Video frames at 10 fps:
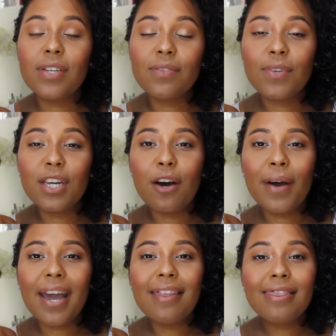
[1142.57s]
this video
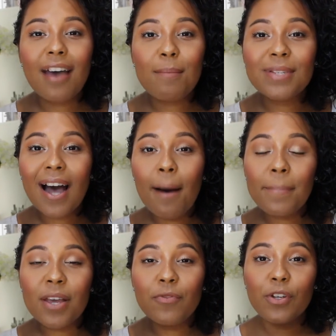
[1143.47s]
a thumbs
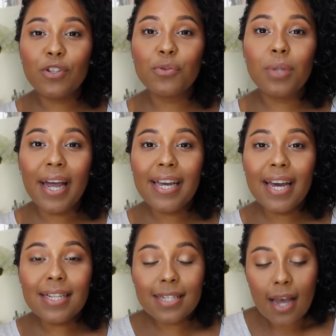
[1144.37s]
up if you do like
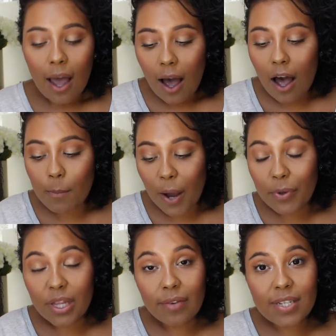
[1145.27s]
it. I
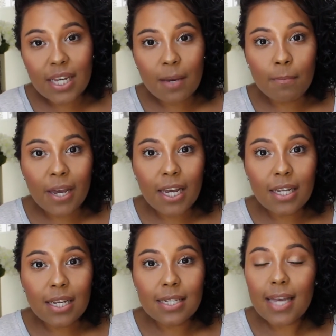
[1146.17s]
would love to keep
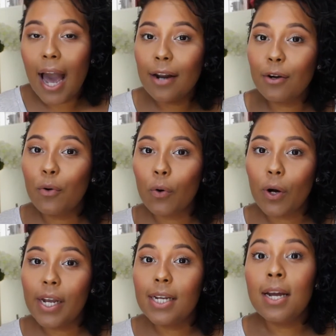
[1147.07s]
making these
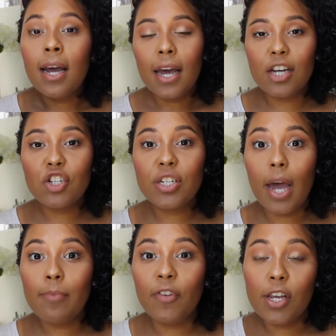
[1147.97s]
category-ish
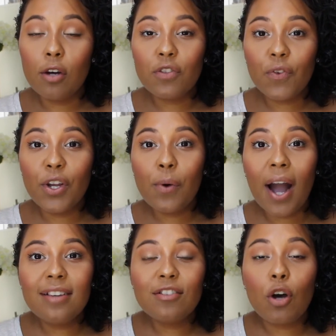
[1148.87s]
type videos for you
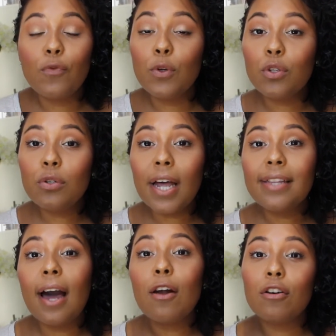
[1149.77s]
guys. So if you do like
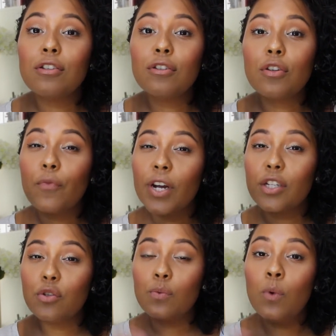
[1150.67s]
that, also don't
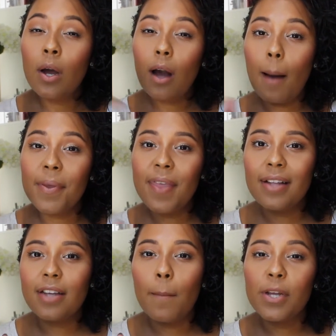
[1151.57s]
forget to comment
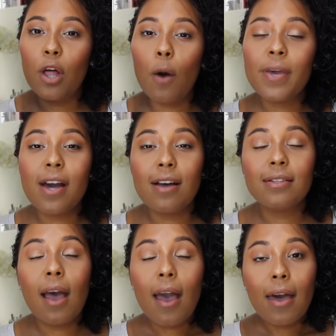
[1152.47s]
that down below because
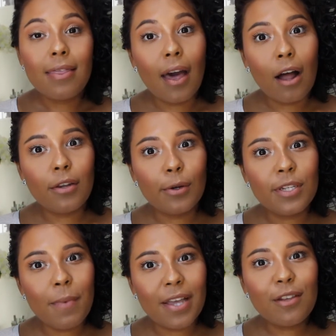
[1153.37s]
then I'll know
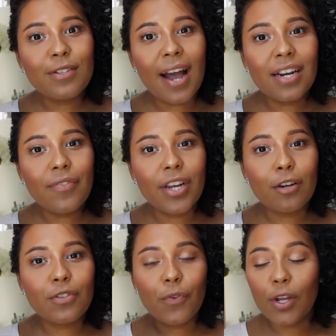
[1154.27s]
to make those kind of
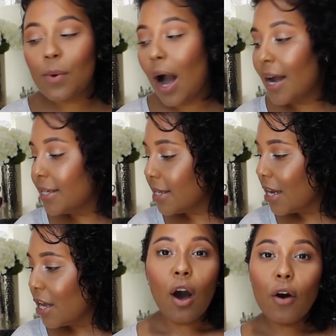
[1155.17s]
videos for you guys.
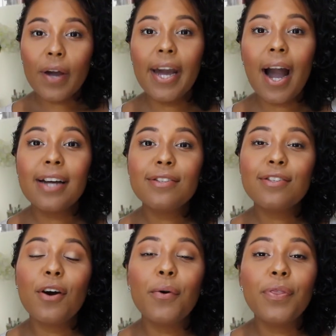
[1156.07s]
Okay guys, so